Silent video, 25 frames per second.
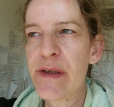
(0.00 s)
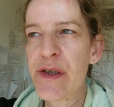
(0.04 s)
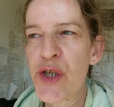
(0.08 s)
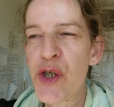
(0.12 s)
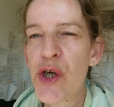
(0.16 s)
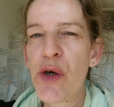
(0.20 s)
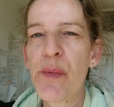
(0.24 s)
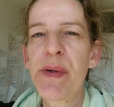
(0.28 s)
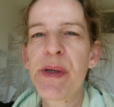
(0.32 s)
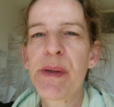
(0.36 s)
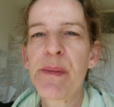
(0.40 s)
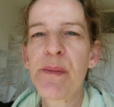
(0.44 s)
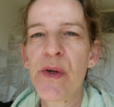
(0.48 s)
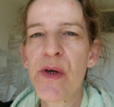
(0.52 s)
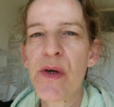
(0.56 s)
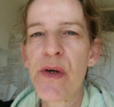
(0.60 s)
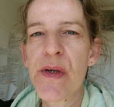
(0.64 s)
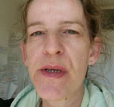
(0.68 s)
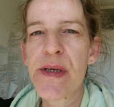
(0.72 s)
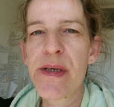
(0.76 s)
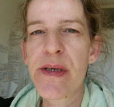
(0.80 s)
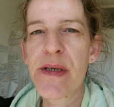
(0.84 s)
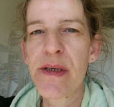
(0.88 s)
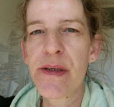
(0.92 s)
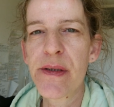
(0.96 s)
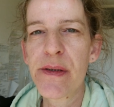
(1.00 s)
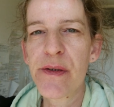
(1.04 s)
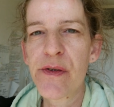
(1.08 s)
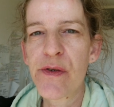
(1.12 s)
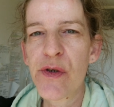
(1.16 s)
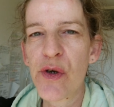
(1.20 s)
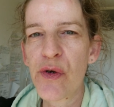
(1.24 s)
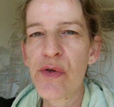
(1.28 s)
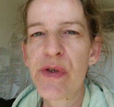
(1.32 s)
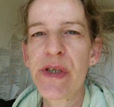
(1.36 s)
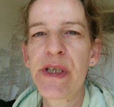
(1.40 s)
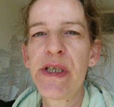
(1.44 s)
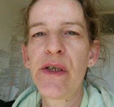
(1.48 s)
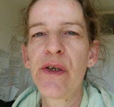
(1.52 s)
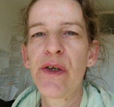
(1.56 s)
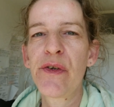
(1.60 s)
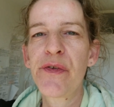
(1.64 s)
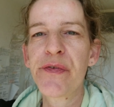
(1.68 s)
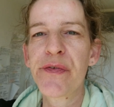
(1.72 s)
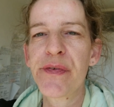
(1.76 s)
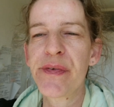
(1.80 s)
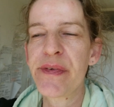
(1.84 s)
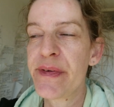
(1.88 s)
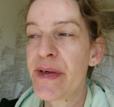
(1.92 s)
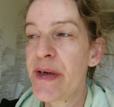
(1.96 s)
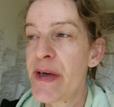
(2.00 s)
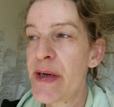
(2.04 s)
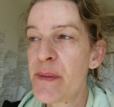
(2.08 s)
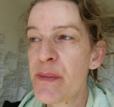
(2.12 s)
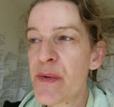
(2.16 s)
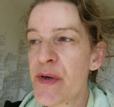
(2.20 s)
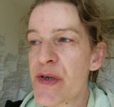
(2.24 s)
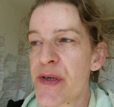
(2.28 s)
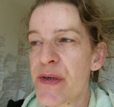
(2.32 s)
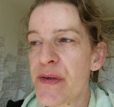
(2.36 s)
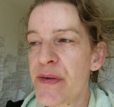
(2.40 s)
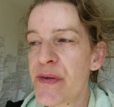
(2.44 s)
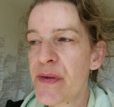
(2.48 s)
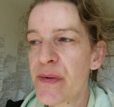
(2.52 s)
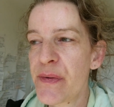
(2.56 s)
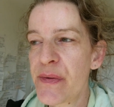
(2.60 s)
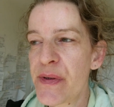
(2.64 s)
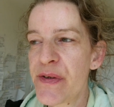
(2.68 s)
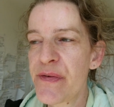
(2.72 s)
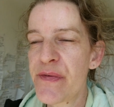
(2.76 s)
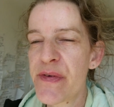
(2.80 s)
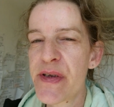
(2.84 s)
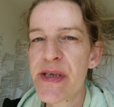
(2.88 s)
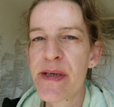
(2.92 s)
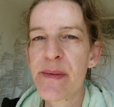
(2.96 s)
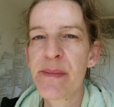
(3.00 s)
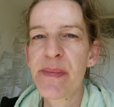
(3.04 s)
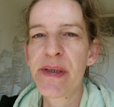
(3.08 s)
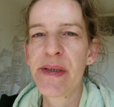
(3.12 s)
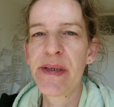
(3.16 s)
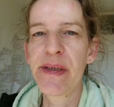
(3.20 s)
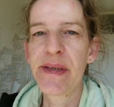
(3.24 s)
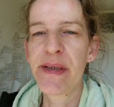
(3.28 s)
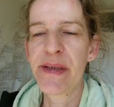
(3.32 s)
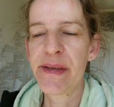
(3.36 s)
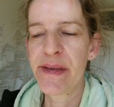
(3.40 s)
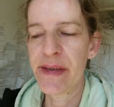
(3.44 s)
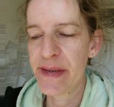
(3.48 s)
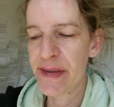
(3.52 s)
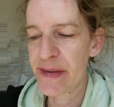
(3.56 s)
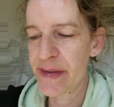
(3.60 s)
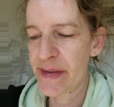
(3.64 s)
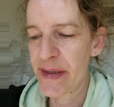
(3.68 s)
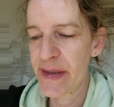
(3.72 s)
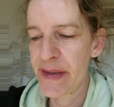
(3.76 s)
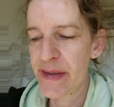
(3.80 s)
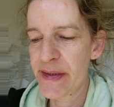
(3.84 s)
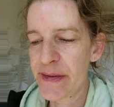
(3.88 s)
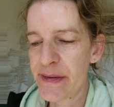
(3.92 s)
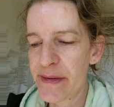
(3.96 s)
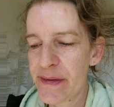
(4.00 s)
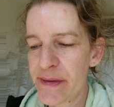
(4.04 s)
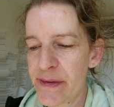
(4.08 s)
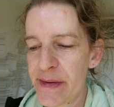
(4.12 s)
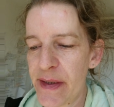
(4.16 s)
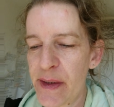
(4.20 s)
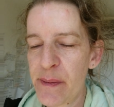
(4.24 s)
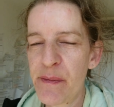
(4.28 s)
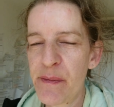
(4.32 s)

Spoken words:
shopping malls totally often. I was not only visible in a